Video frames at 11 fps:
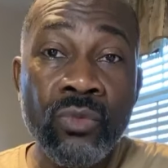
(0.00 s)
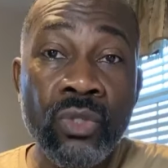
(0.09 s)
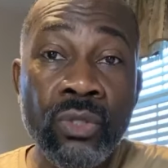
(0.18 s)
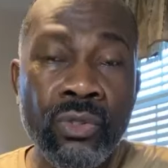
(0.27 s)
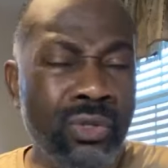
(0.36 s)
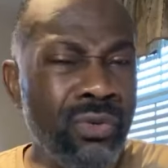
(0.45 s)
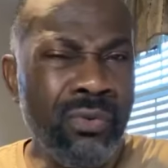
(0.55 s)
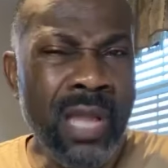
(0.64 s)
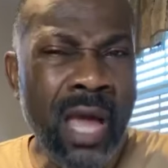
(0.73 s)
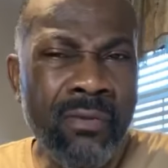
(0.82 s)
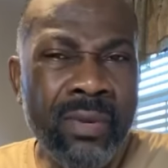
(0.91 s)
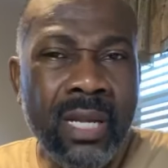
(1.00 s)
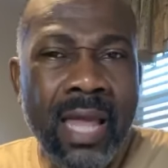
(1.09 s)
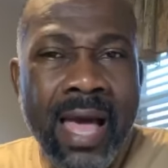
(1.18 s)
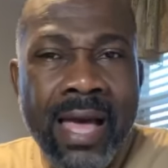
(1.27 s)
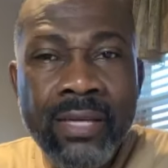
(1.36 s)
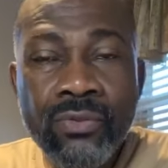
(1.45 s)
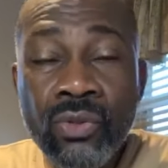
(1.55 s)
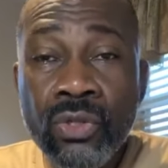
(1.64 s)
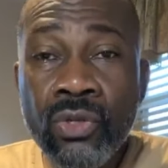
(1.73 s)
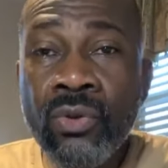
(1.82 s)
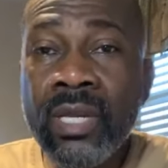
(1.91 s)
Do you not realize
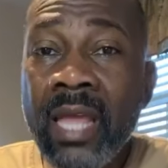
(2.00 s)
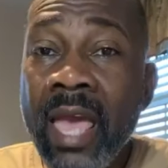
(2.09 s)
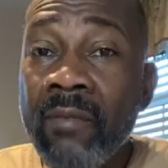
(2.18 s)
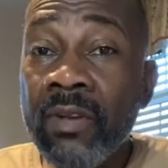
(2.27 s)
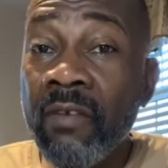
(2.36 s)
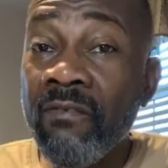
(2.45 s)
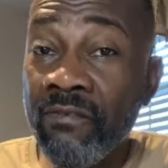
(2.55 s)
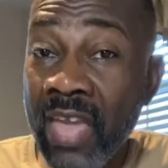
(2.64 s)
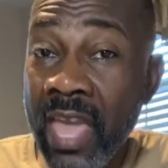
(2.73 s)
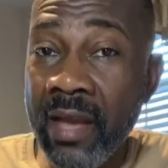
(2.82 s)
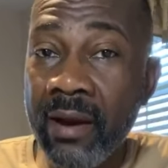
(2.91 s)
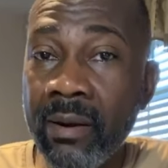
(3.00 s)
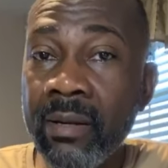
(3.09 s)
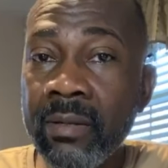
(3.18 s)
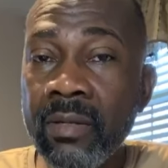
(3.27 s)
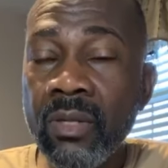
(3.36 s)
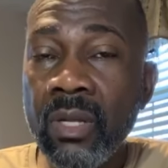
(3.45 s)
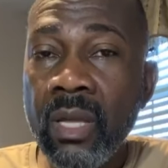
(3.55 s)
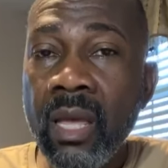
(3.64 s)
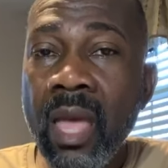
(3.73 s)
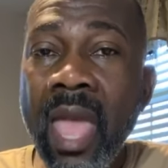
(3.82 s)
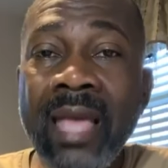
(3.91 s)
you can have an affair
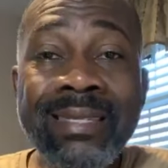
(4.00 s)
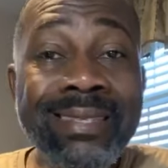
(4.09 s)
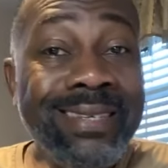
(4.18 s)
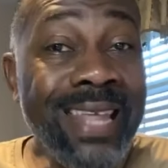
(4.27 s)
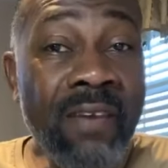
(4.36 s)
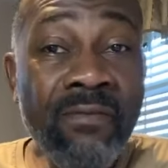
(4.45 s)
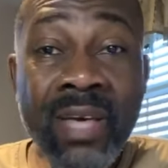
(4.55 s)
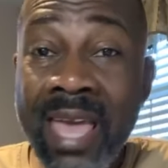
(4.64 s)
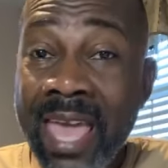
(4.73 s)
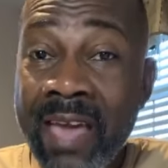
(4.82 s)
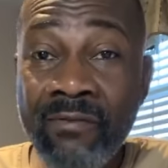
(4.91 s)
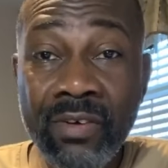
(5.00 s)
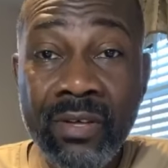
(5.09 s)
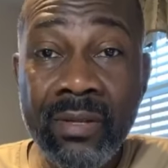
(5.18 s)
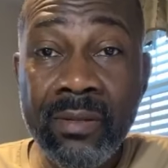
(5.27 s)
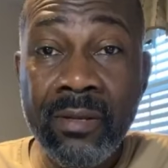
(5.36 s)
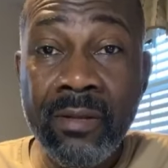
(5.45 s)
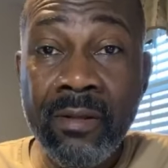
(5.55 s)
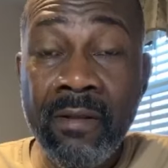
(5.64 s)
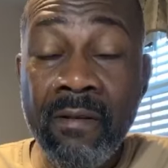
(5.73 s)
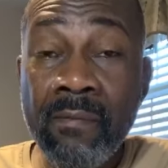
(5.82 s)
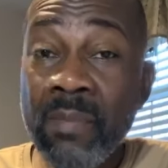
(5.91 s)
and never, ever
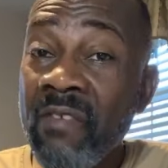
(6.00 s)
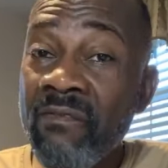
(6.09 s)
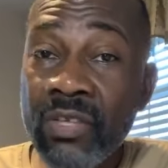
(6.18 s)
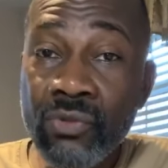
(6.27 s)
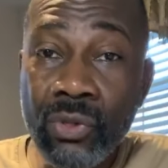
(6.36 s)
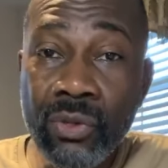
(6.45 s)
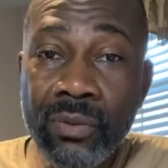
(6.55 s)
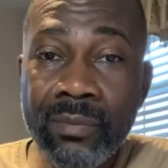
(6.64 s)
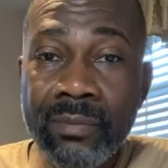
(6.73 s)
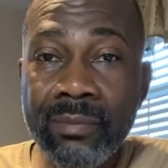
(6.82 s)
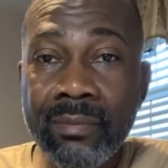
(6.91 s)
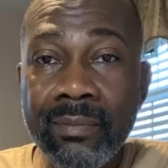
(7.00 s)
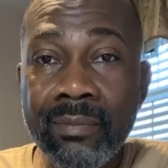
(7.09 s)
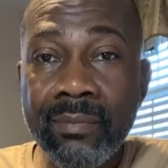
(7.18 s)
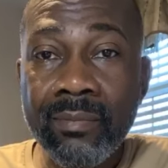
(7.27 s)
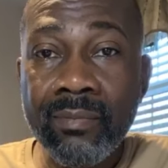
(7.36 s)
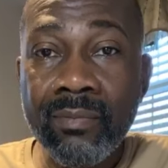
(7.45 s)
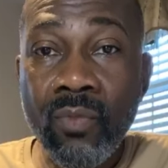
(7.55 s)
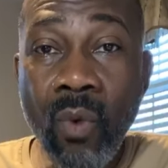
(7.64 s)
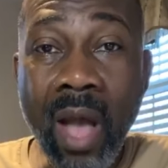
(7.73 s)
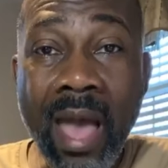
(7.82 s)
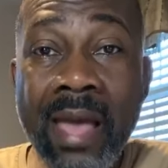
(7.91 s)
be physical?
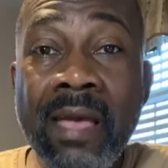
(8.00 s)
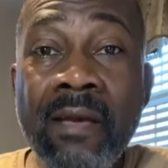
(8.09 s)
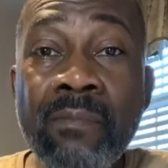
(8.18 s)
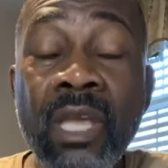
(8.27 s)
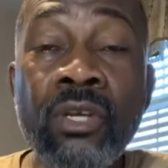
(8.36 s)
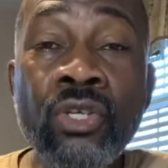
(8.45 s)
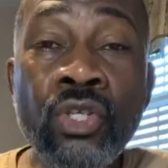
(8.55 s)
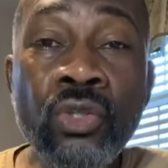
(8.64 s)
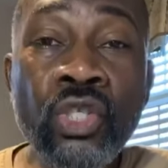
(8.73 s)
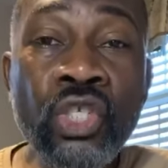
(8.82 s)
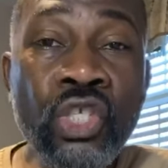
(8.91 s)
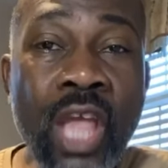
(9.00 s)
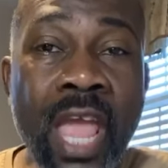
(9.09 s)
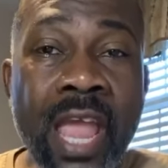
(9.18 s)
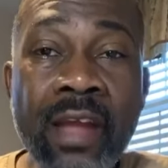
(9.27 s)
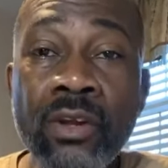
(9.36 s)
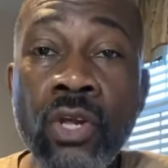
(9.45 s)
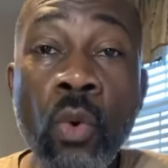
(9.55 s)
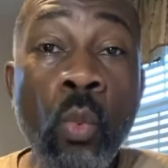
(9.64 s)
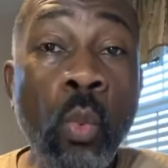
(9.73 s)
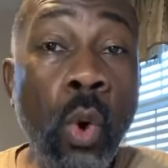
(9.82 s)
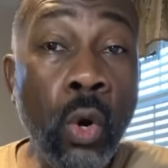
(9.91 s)
Why? Because you shared
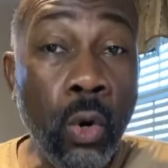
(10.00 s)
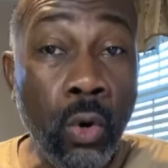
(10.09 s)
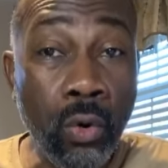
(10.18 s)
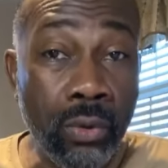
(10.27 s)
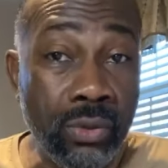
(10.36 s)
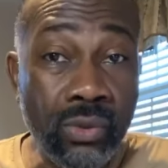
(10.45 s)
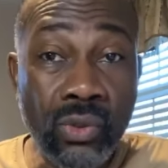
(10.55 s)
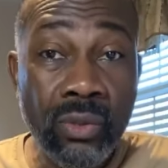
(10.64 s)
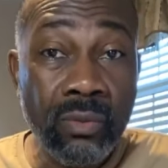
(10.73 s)
words.